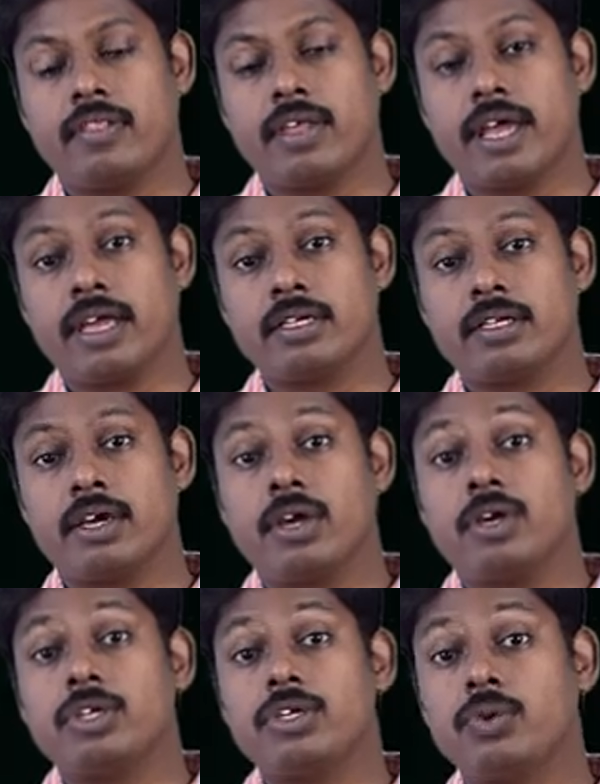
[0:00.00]
that
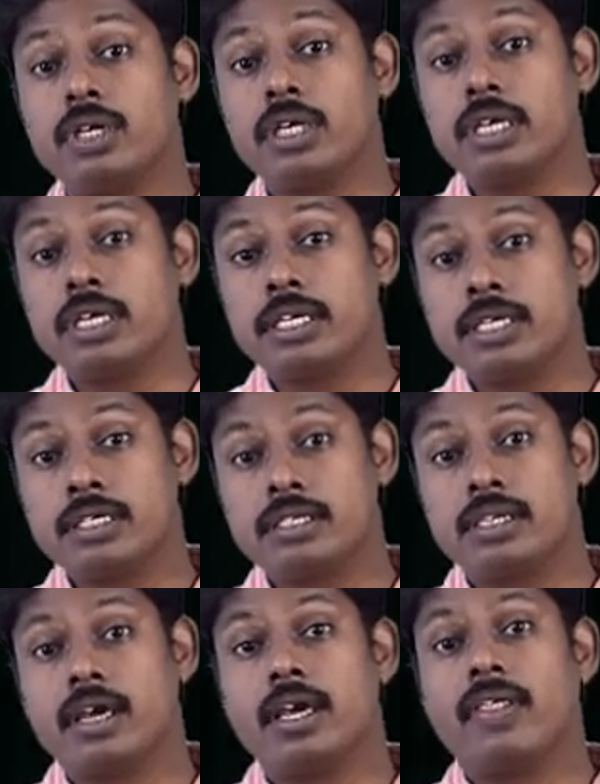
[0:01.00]
you learned
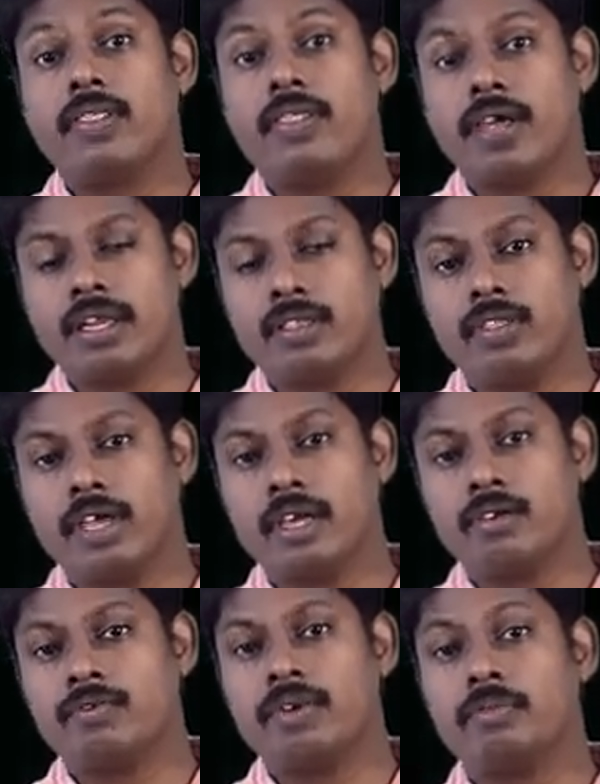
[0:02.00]
that
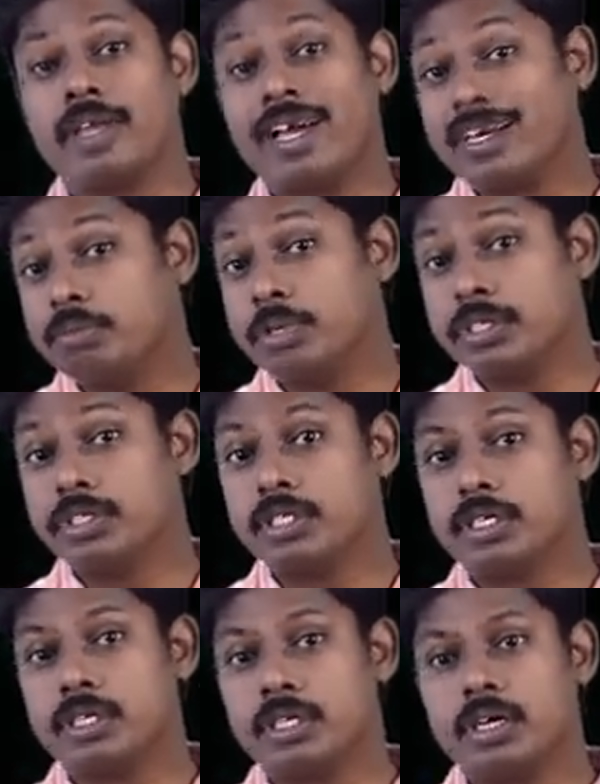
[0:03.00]
thing from that
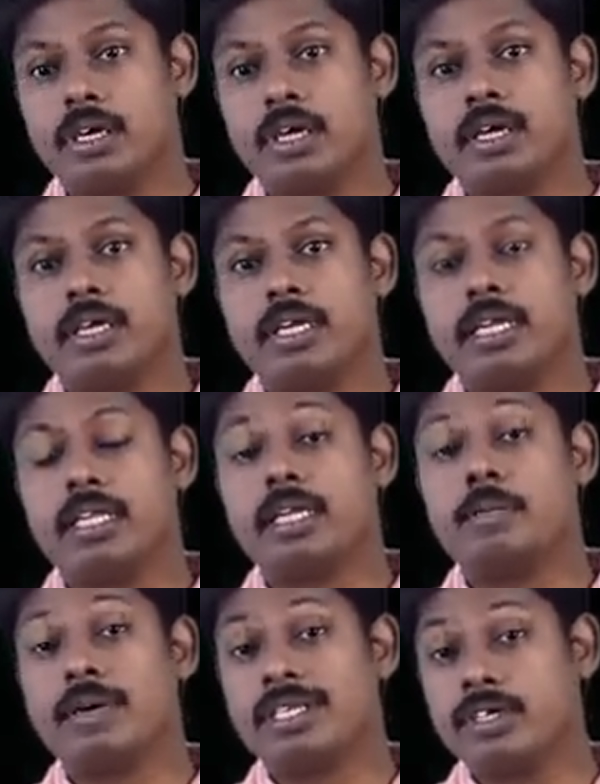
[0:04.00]
person in the
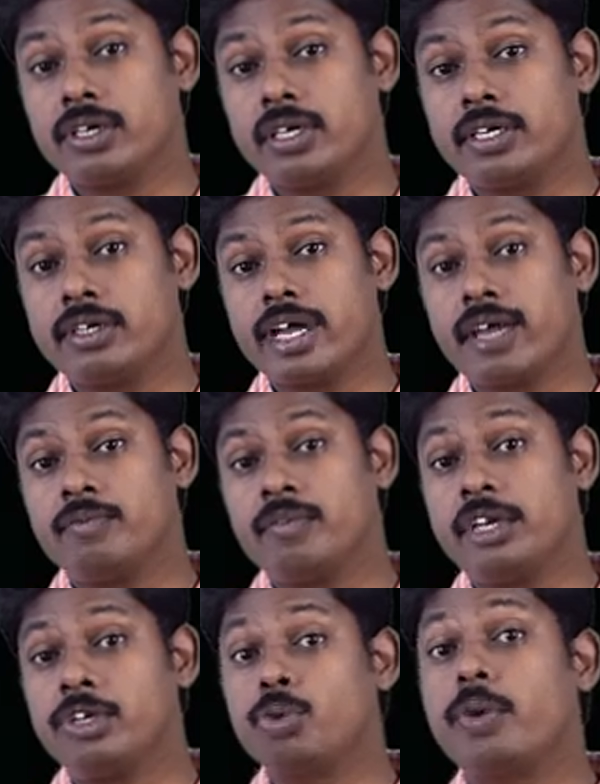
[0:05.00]
particular time
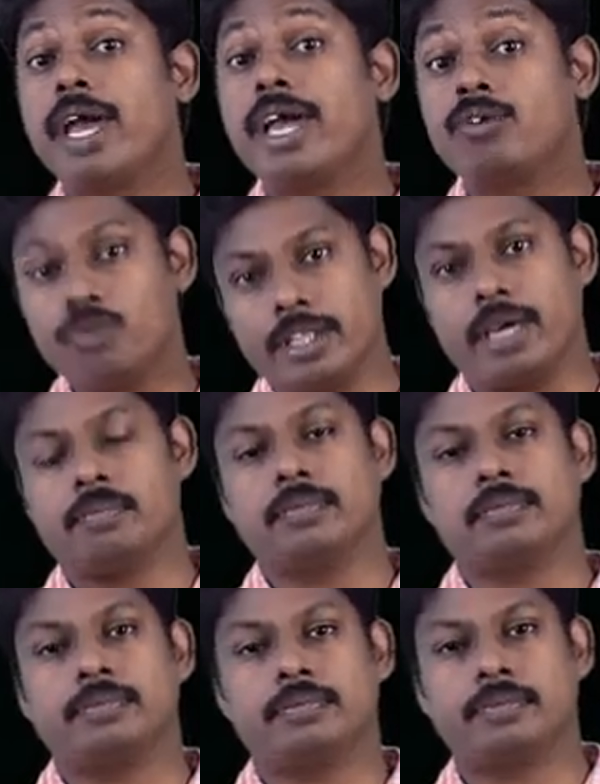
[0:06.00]
when you were with them.
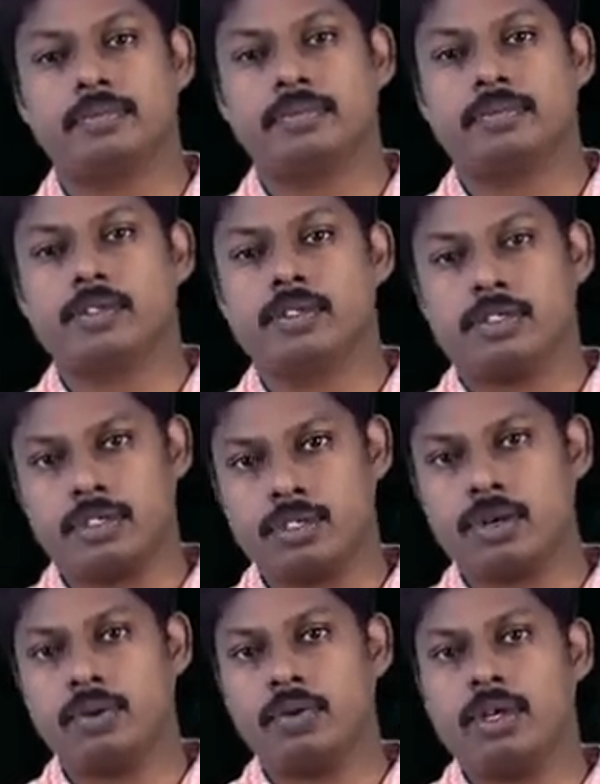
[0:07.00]

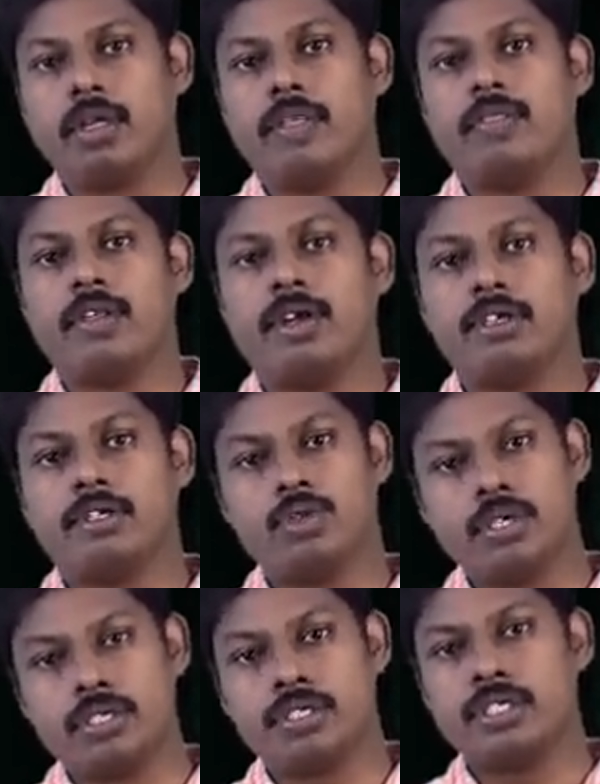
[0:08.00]
So there are two
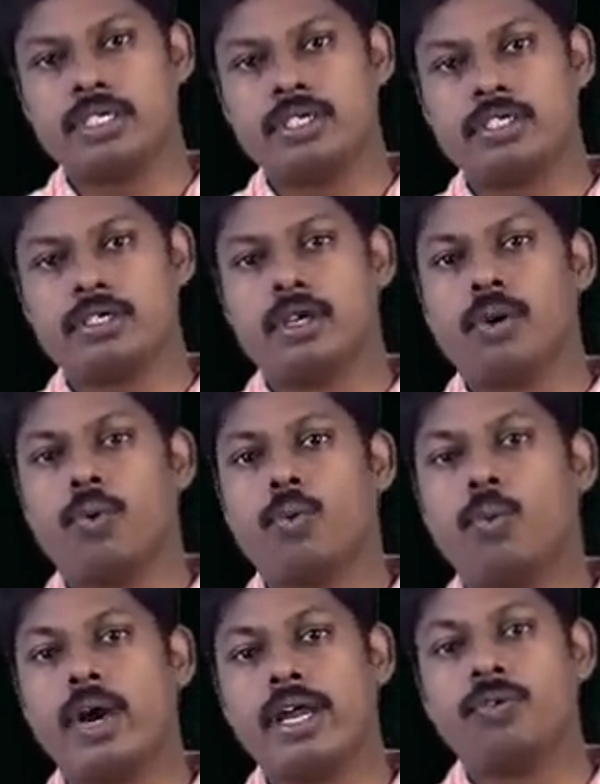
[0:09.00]
usages,
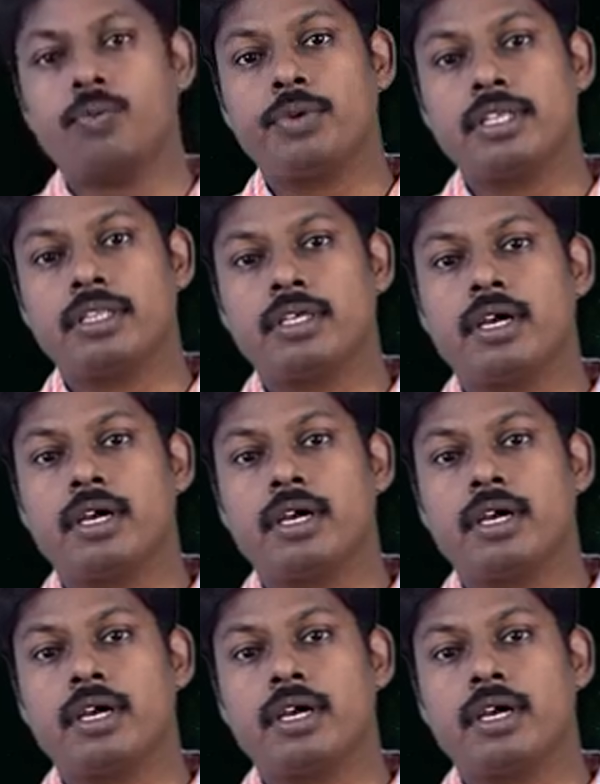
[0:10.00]
one with